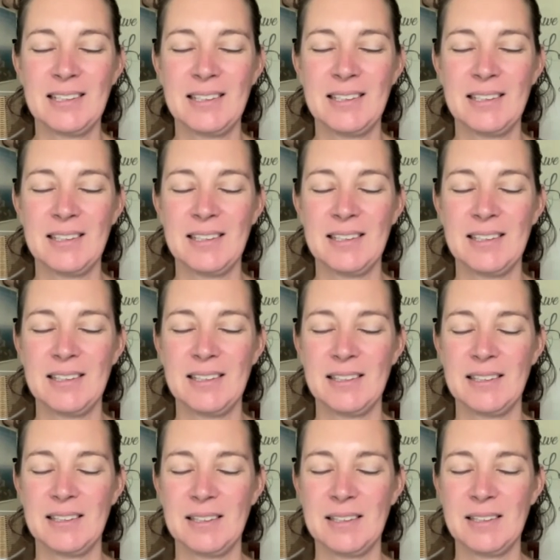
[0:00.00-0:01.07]

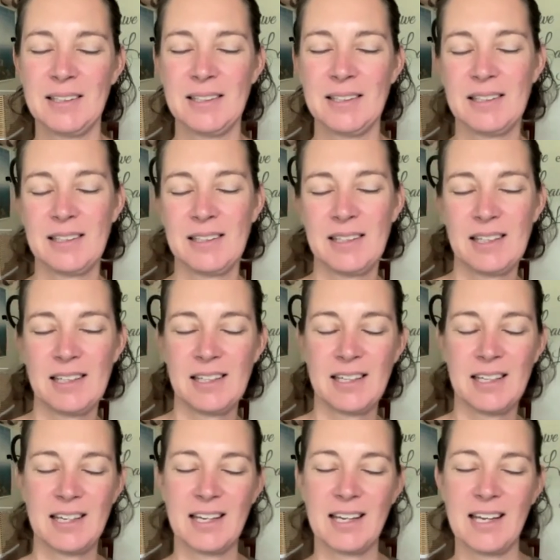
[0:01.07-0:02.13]
[no speech]